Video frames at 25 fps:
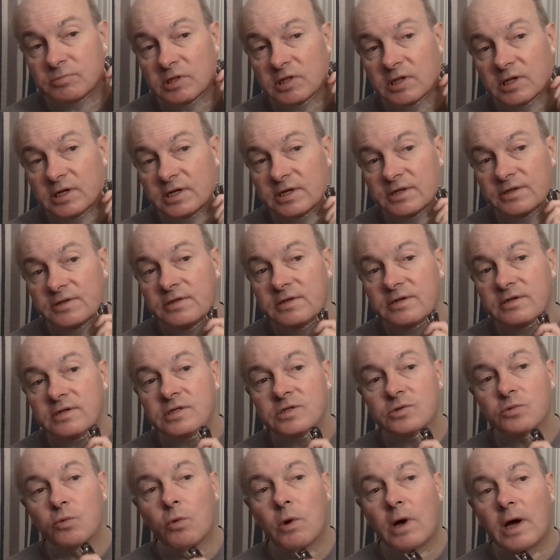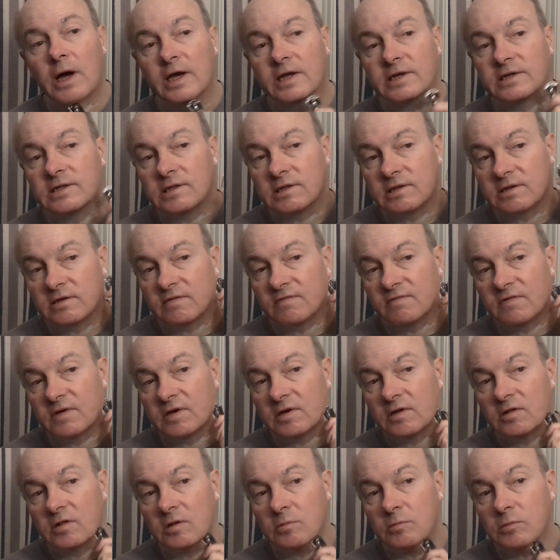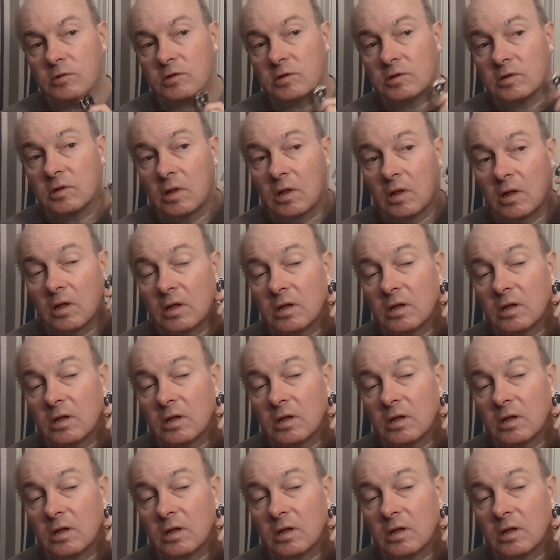blade that is widely available.